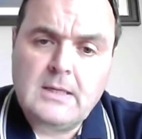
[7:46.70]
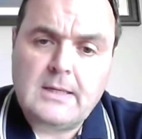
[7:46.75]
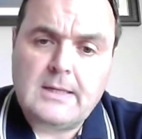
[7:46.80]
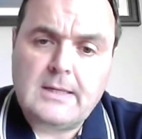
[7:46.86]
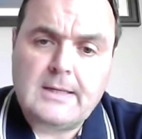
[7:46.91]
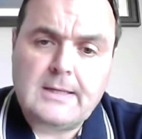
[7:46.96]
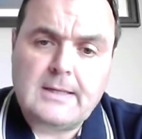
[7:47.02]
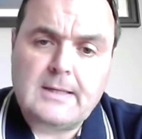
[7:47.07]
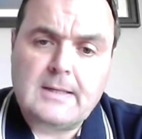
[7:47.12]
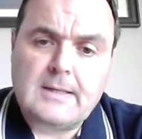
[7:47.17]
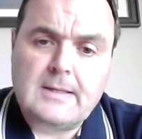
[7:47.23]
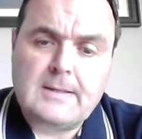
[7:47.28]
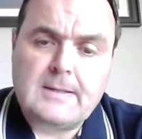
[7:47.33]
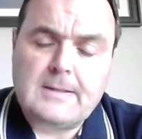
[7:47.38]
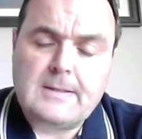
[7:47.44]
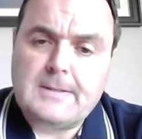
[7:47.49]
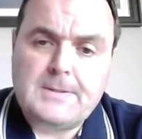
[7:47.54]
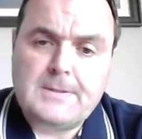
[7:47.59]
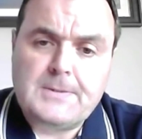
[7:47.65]

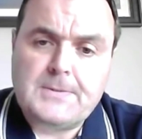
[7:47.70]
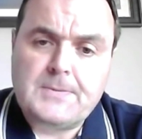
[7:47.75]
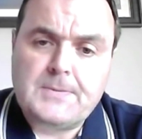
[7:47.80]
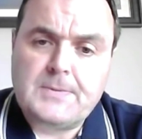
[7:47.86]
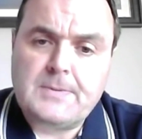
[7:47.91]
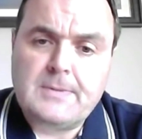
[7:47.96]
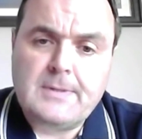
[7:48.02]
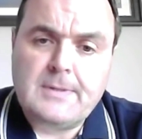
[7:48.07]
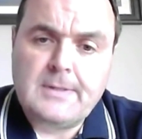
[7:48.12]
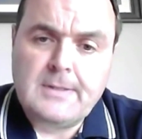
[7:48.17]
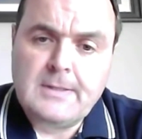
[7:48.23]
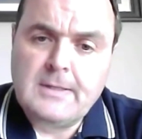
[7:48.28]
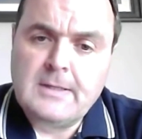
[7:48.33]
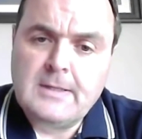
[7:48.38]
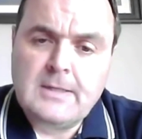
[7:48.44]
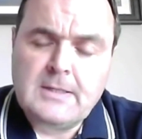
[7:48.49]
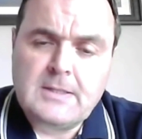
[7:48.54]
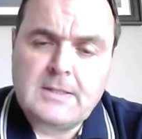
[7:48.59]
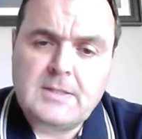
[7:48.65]
You know,
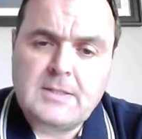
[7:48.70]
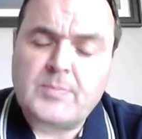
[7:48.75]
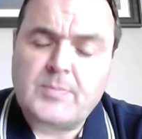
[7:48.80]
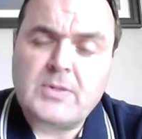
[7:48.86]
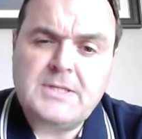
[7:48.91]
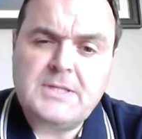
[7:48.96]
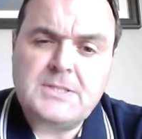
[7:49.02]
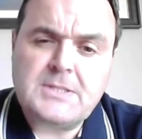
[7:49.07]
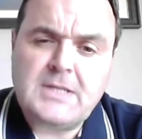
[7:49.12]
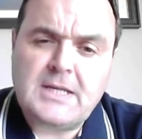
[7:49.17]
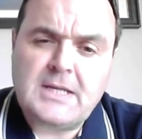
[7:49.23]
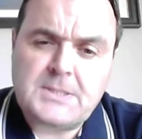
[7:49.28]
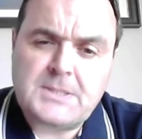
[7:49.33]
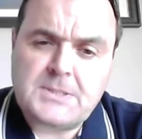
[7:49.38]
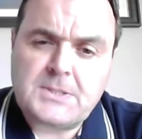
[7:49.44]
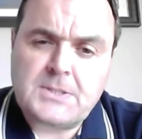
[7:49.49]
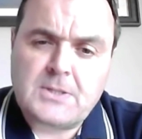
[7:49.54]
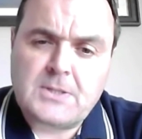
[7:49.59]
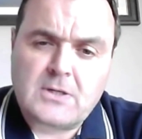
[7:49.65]
the police
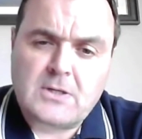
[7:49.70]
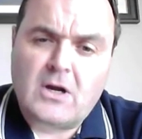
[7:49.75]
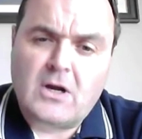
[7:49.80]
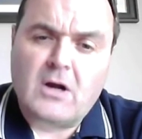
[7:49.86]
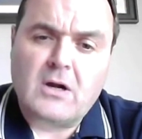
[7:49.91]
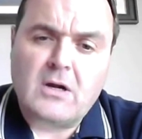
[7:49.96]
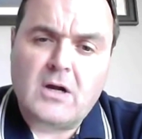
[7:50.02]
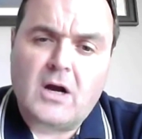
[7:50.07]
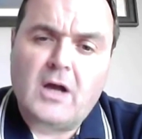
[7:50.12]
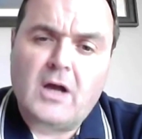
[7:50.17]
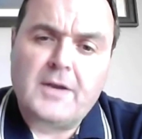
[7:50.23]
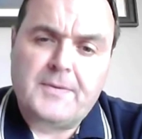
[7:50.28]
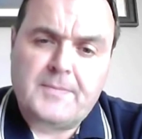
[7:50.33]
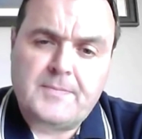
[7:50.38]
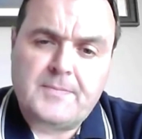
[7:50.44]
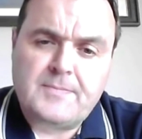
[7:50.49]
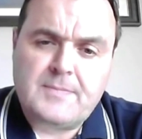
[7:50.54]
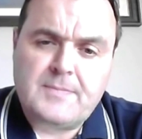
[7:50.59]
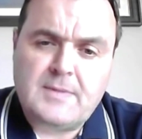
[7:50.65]
states are long gone.
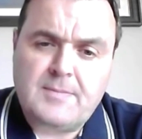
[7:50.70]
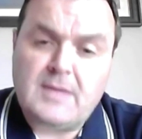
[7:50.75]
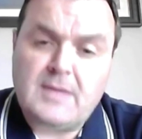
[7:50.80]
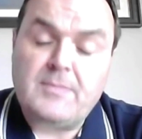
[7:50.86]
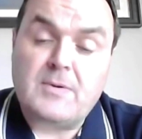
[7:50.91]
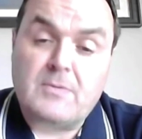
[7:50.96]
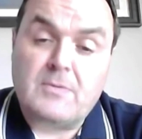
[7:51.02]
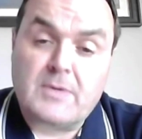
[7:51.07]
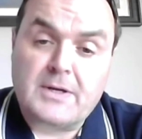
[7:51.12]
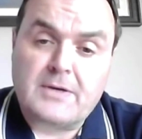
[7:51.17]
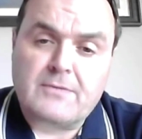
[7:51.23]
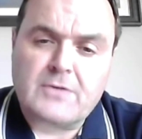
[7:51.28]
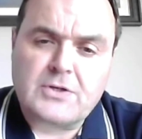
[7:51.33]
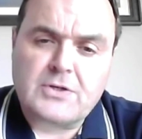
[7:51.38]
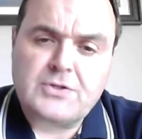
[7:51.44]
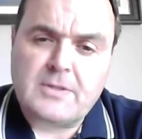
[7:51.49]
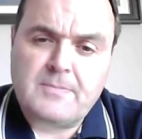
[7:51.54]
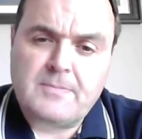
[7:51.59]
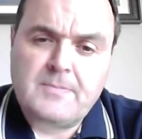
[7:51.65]
There may be one in
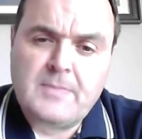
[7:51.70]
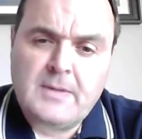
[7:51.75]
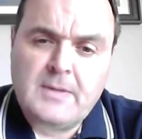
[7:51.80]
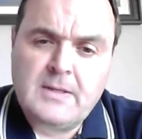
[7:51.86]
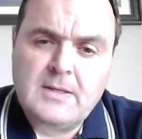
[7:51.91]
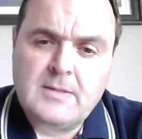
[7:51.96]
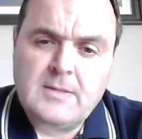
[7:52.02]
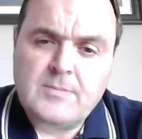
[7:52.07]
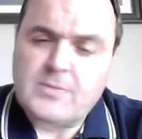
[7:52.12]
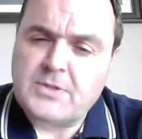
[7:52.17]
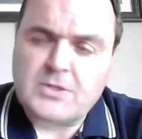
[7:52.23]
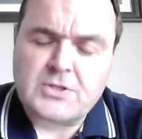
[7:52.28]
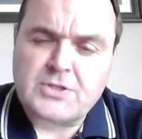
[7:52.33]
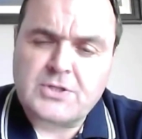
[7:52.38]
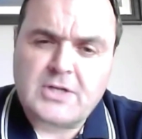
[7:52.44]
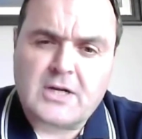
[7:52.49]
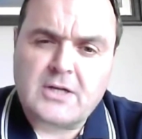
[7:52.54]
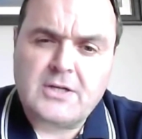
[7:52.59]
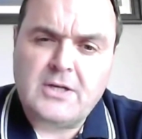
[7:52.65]
Russia, but
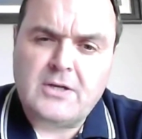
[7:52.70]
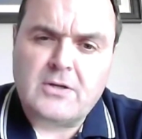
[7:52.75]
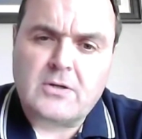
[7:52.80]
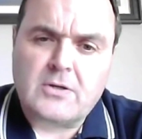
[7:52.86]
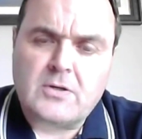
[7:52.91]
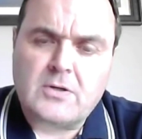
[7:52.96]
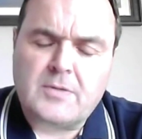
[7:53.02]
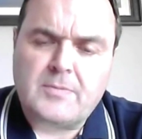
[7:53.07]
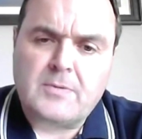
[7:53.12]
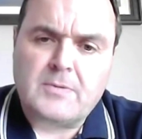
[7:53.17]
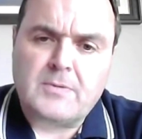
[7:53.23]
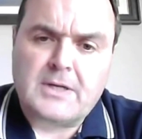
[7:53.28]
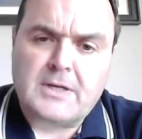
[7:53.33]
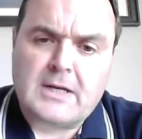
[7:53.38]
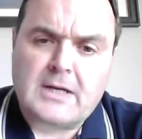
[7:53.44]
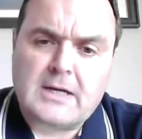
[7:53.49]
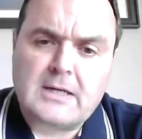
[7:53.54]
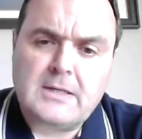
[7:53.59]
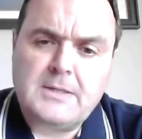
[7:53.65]
there's certainly not going to be one
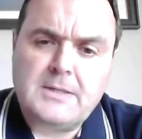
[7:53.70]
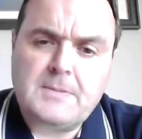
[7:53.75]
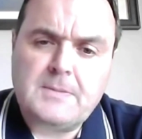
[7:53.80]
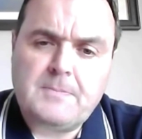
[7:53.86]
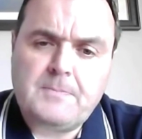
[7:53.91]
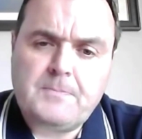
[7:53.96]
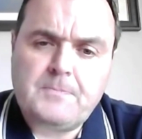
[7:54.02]
in Ireland.